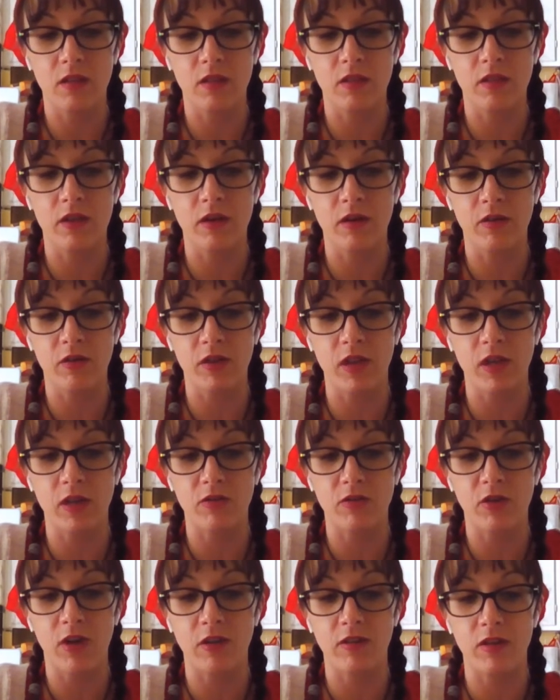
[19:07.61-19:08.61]
literally
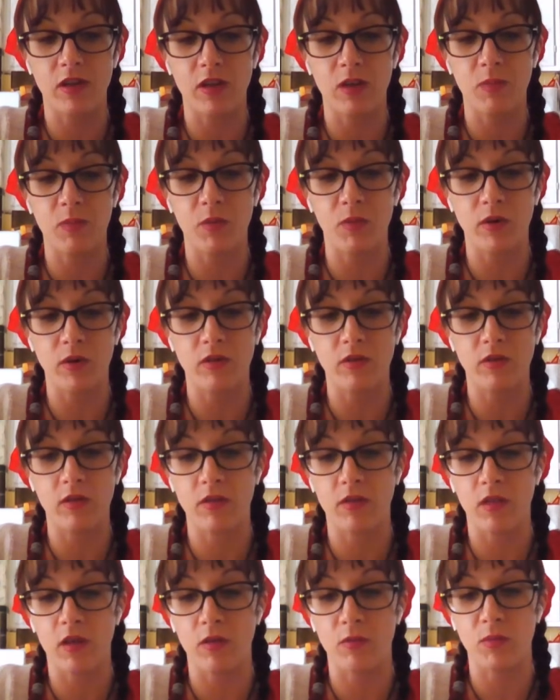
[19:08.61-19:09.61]
tries to keep you under their
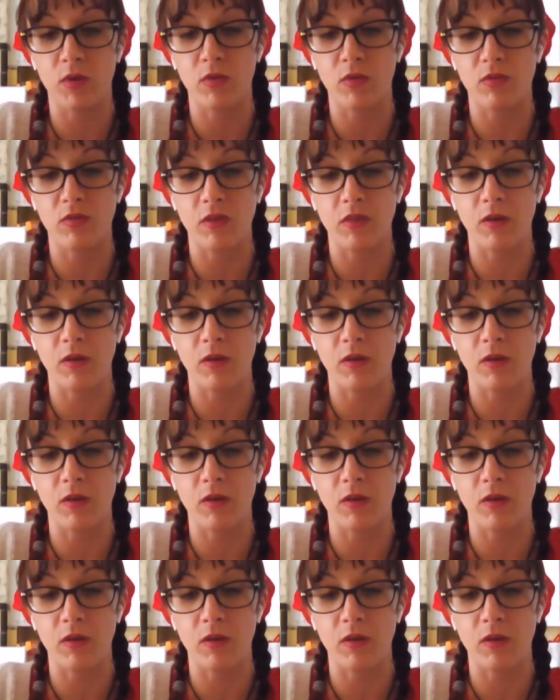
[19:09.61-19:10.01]
thumb using